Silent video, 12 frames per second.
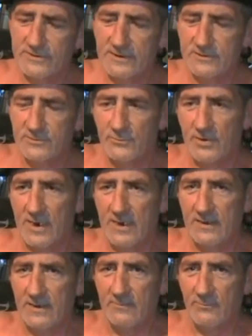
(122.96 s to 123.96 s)
in such a
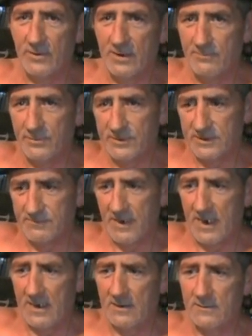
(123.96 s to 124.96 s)
way that when I put this
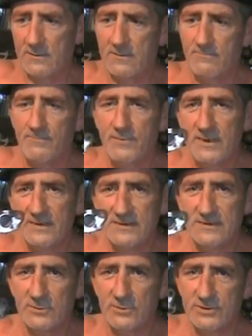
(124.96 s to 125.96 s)
back the
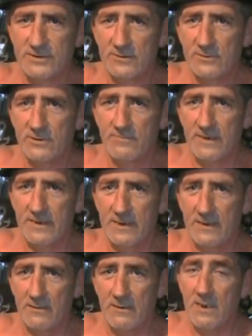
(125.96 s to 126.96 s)
pieces are still going to be
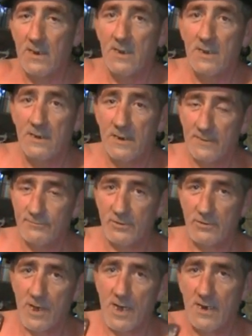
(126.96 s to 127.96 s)
there. If
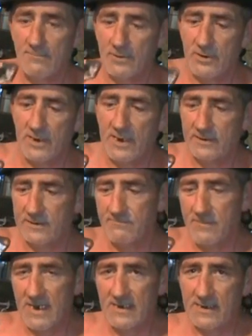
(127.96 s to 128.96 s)
they're not I'm going to have to
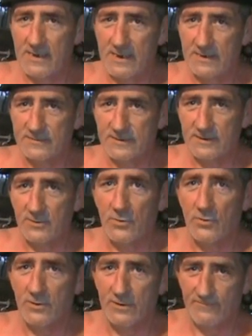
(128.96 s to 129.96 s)
make a gasket
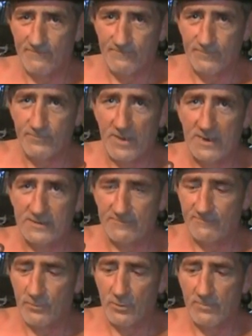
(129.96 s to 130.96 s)
or to buy
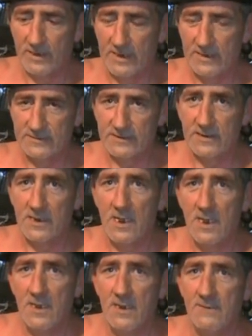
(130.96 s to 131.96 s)
some former gasket.
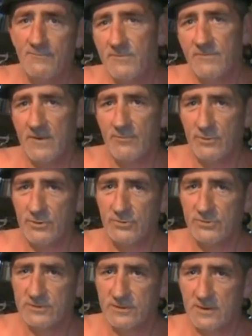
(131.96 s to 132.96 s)
If you've ever
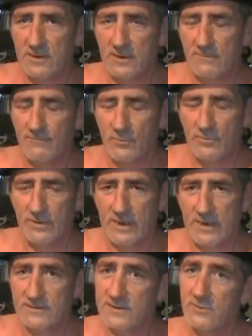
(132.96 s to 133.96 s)
used a former
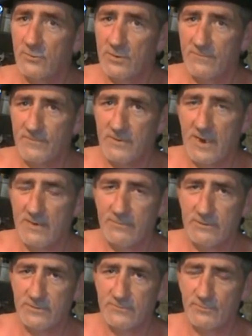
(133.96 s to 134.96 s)
gasket or if you
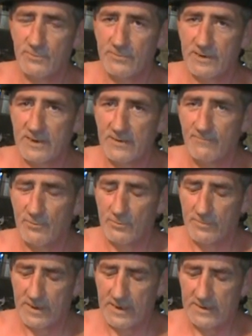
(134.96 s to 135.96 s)
haven't used former,
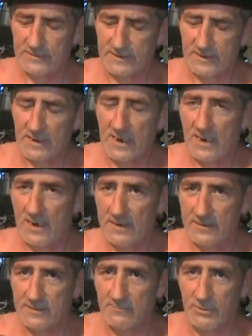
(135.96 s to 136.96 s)
former gasket, I
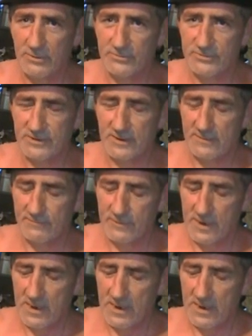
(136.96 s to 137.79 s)
like the blue stuff.